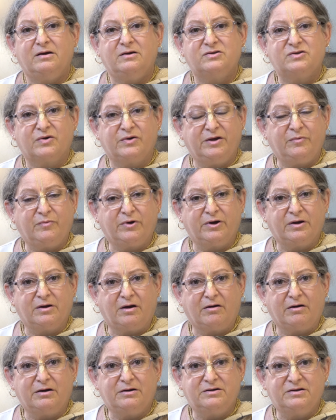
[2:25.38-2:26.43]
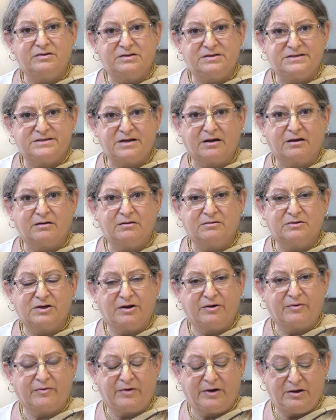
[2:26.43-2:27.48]
So in regard to the second
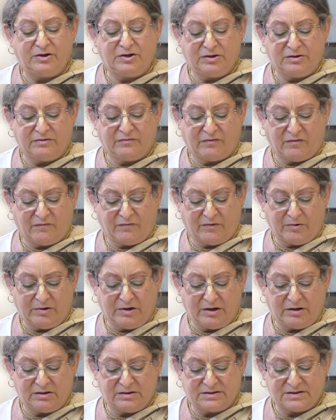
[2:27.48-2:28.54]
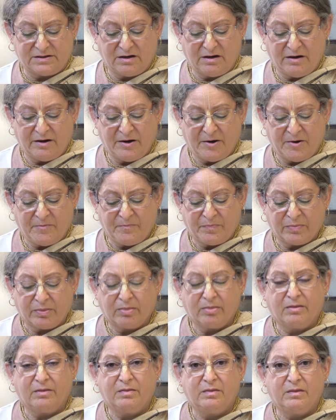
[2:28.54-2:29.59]
generation of devotees,
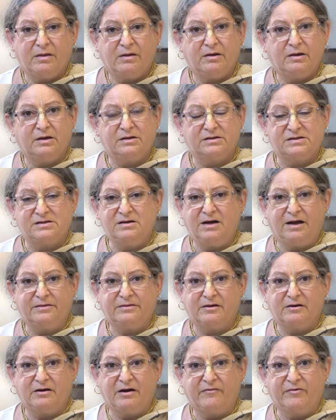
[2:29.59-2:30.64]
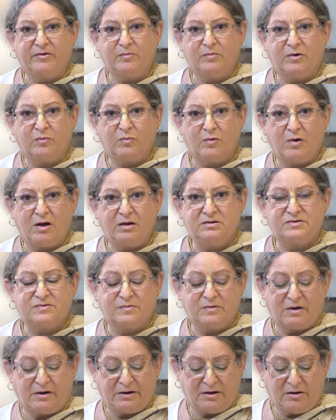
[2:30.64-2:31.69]
it's not that everyone wants
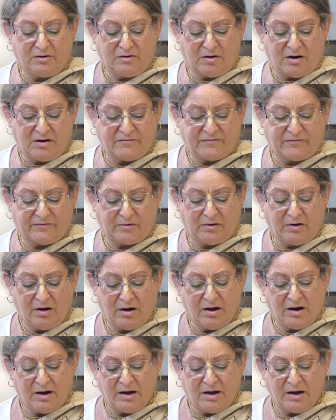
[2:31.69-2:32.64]
what I can offer,